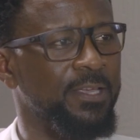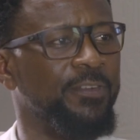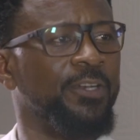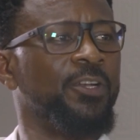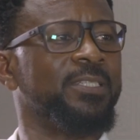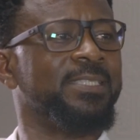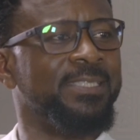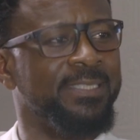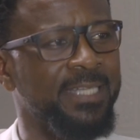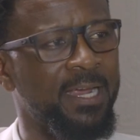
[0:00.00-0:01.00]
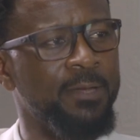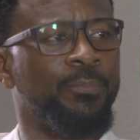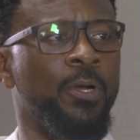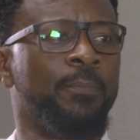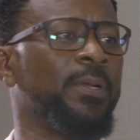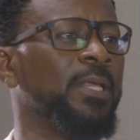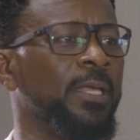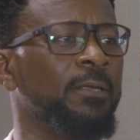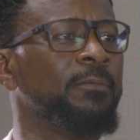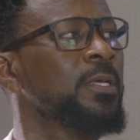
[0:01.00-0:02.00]
If they're not designed
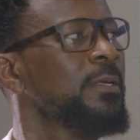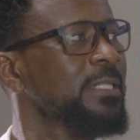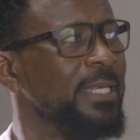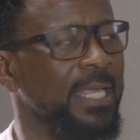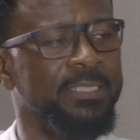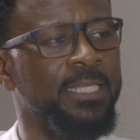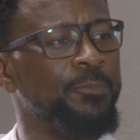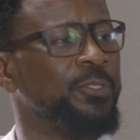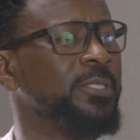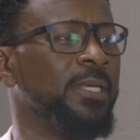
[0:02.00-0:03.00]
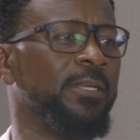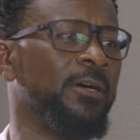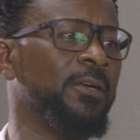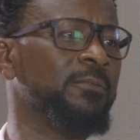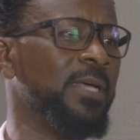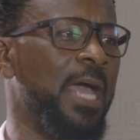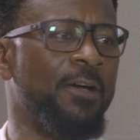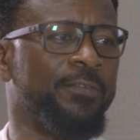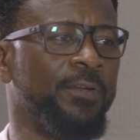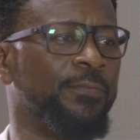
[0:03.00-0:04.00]
properly, the next time you turn it on,
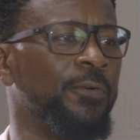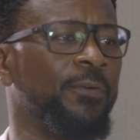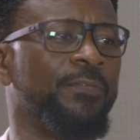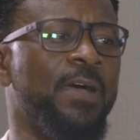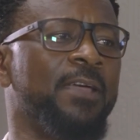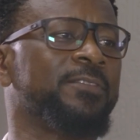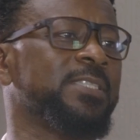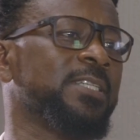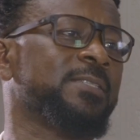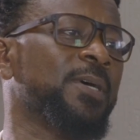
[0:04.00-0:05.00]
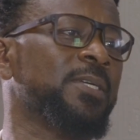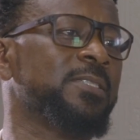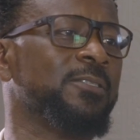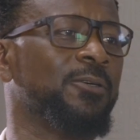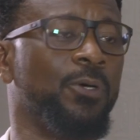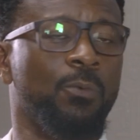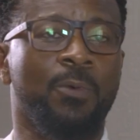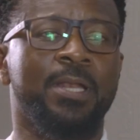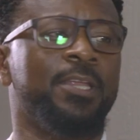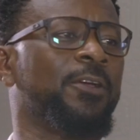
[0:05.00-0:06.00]
after 4, 5, 6 months or
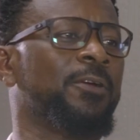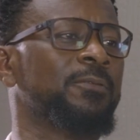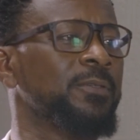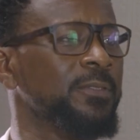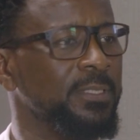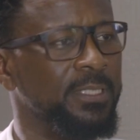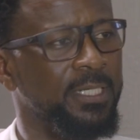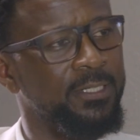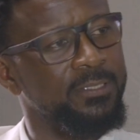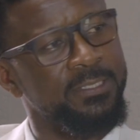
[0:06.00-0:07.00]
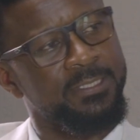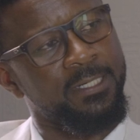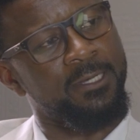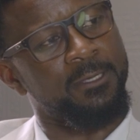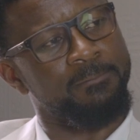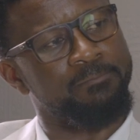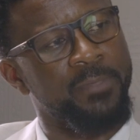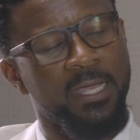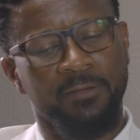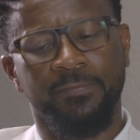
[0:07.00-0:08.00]
1 year, it doesn't turn on.
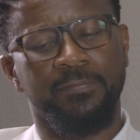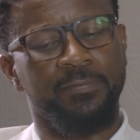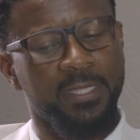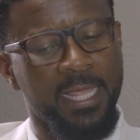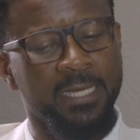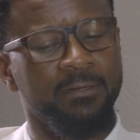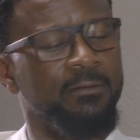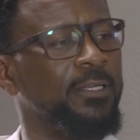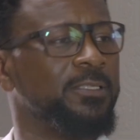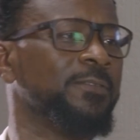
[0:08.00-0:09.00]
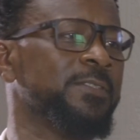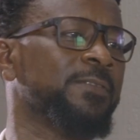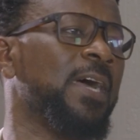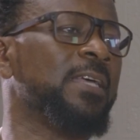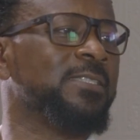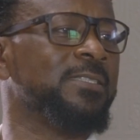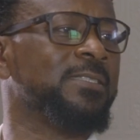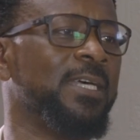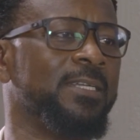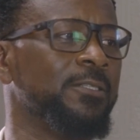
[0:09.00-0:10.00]
I've had lots of
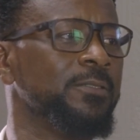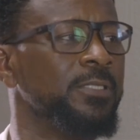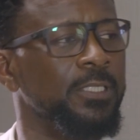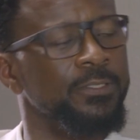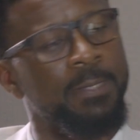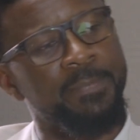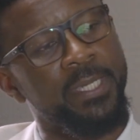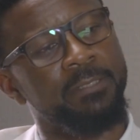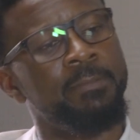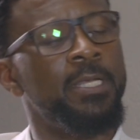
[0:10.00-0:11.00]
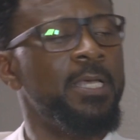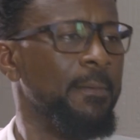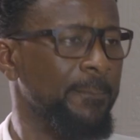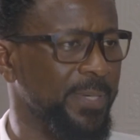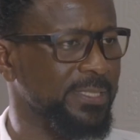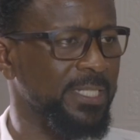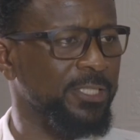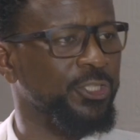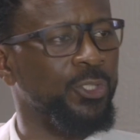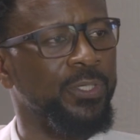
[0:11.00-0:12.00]
devices that didn't do so. So I made a
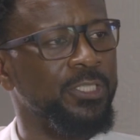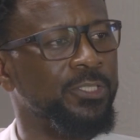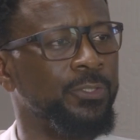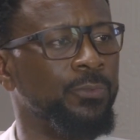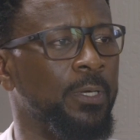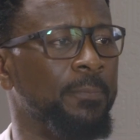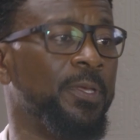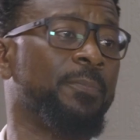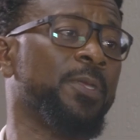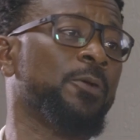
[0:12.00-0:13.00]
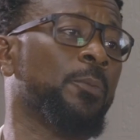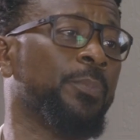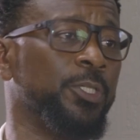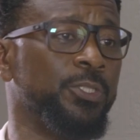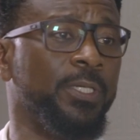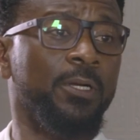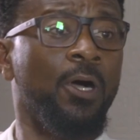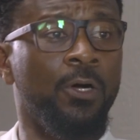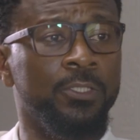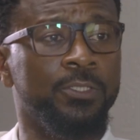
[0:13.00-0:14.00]
business choice to keep it operational.
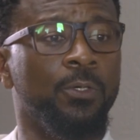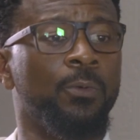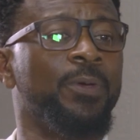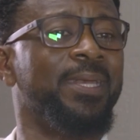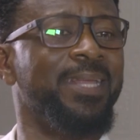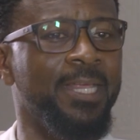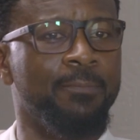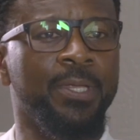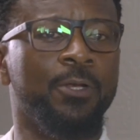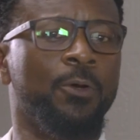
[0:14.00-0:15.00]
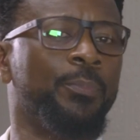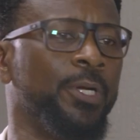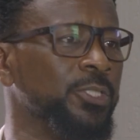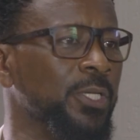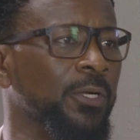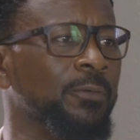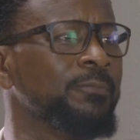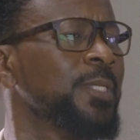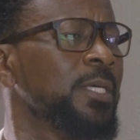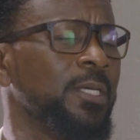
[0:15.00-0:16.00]
Also, with it being operational,
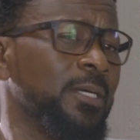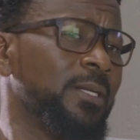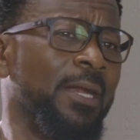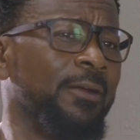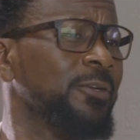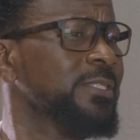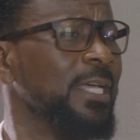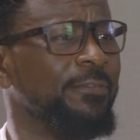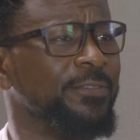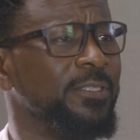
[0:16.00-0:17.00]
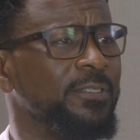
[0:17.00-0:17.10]
there are no theft,